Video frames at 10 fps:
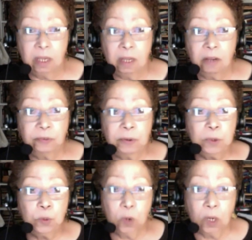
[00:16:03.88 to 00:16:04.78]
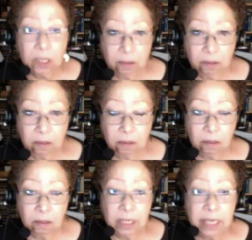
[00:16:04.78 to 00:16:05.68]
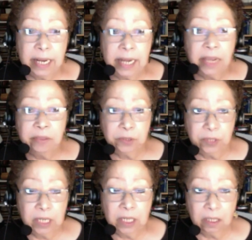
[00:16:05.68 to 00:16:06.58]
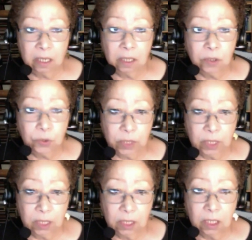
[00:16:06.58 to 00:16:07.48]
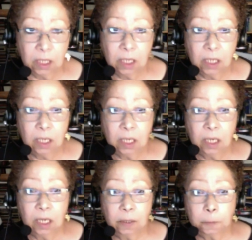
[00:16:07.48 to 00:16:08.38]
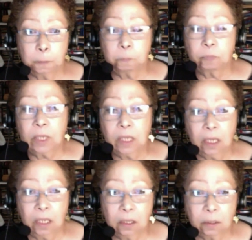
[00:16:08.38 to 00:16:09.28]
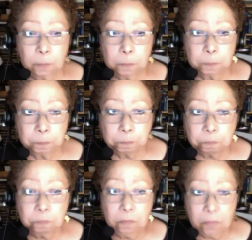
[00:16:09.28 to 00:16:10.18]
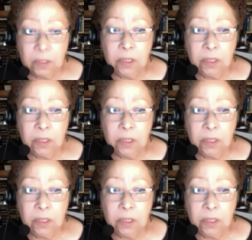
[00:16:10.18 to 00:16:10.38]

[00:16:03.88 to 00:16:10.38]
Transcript: from New Orleans than any other city in the country. I did not know that, but it makes a lot of sense because we